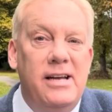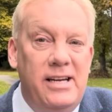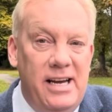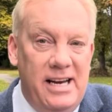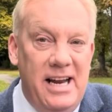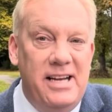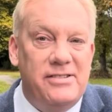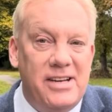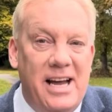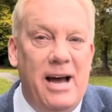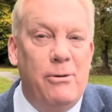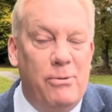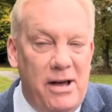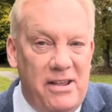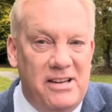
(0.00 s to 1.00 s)
You need to
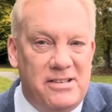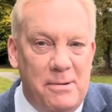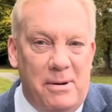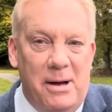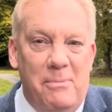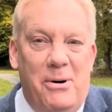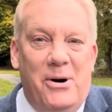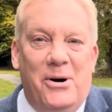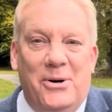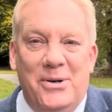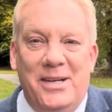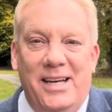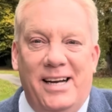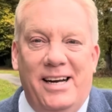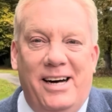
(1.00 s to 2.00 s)
get with it a bit more,
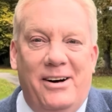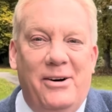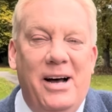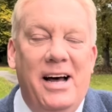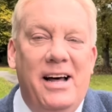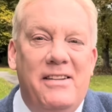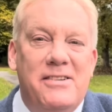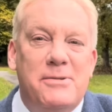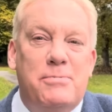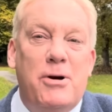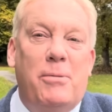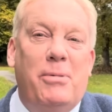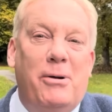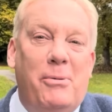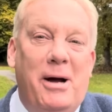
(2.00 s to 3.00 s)
you know. There's a
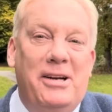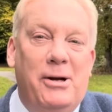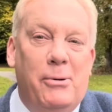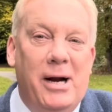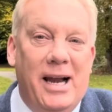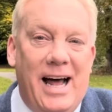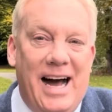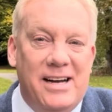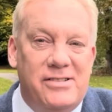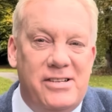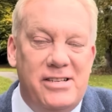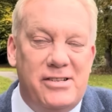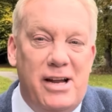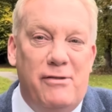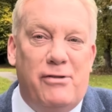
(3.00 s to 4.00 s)
problem when you relax,
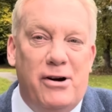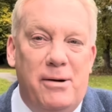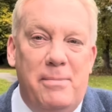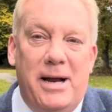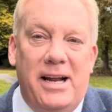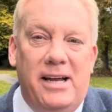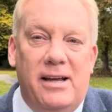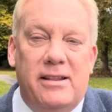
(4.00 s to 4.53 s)
isn't it, for a minute.